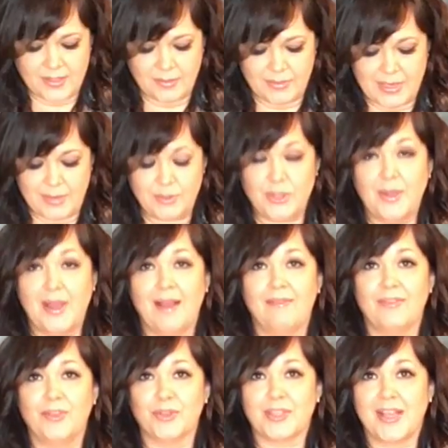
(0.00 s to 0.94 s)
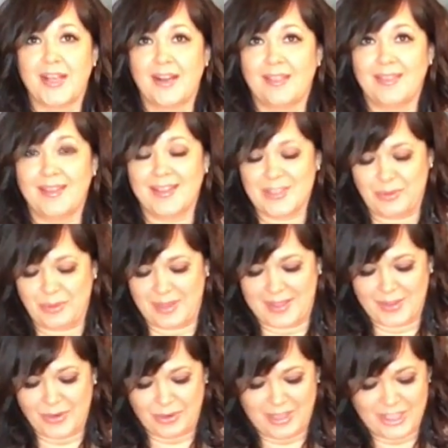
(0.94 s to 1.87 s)
Sometimes you have those kind of things
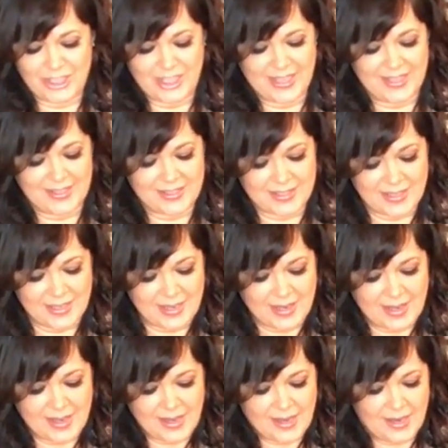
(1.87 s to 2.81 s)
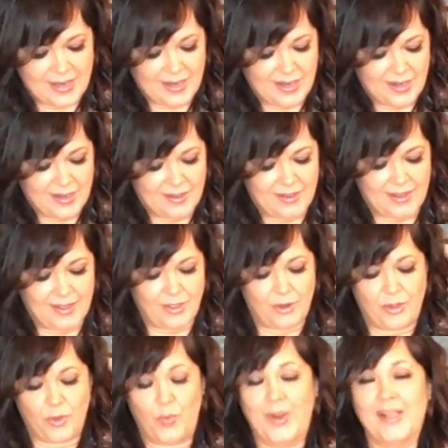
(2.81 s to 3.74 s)
with Cornish hens.
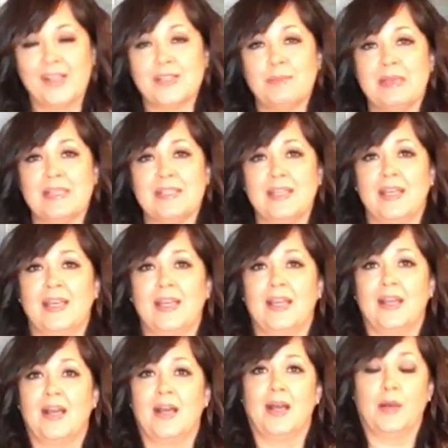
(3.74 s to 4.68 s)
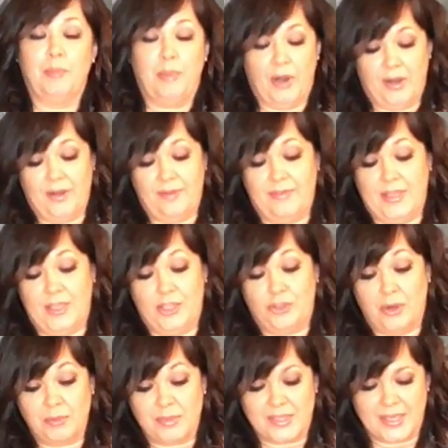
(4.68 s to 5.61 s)
Either the wing's missing, part of the
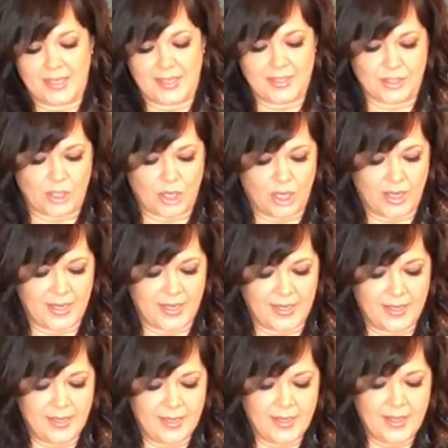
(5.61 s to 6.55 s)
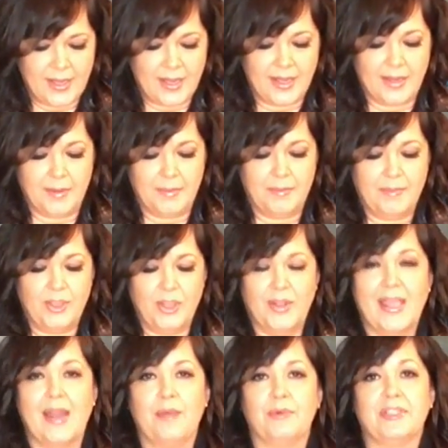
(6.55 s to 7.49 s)
drumstick is gone. You
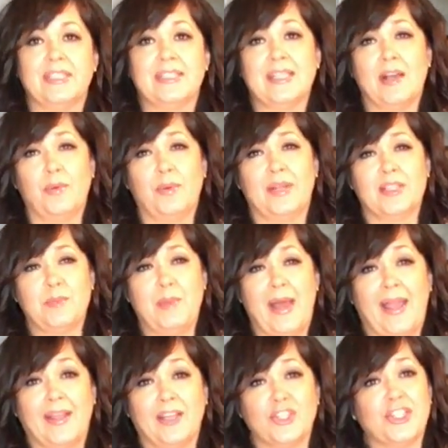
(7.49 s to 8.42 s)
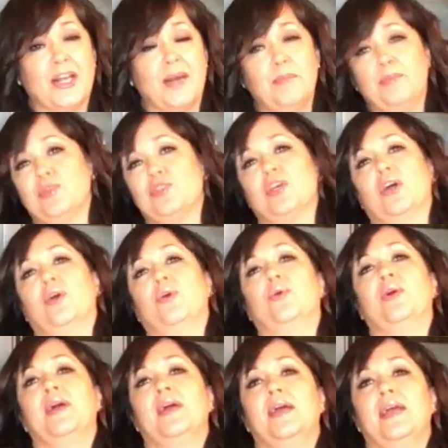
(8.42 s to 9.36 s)
can't really tell when it's packaged up.
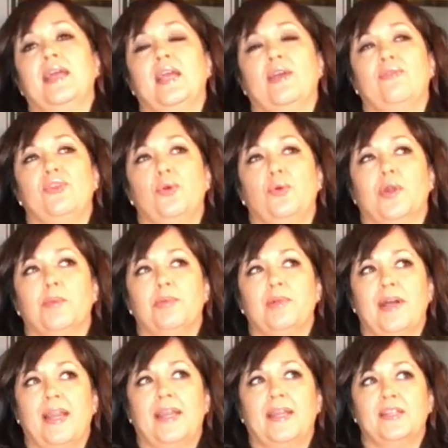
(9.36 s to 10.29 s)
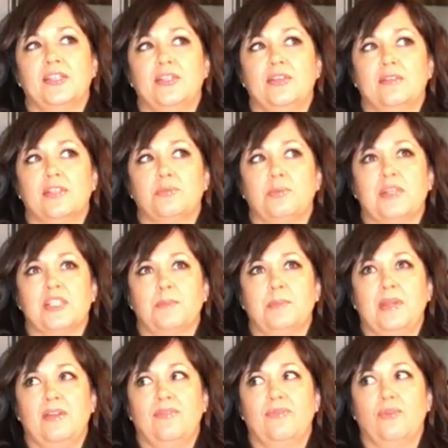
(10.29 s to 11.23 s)
So if you were planning to do this
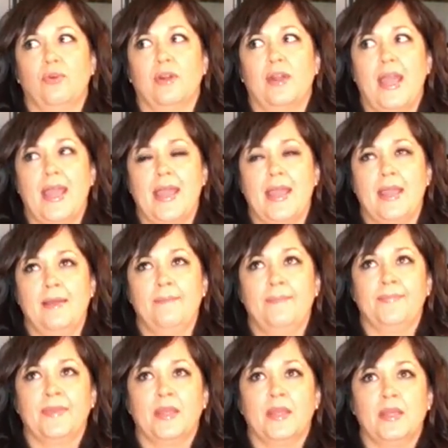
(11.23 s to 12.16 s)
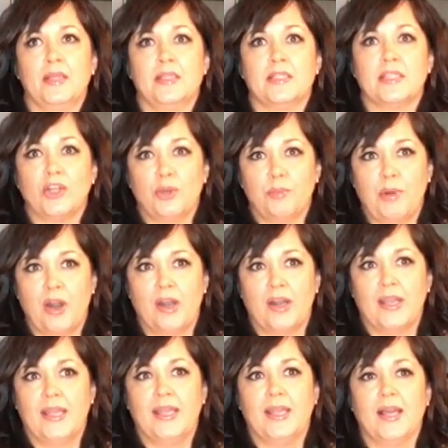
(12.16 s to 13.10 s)
recipe for a dinner
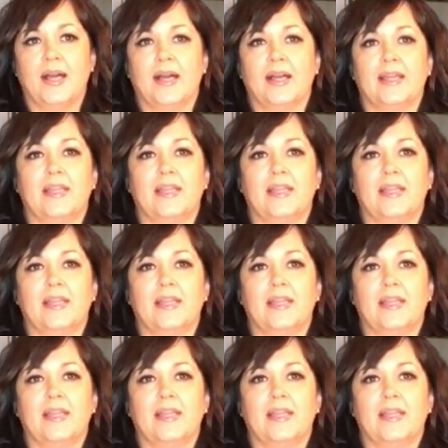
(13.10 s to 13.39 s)
party,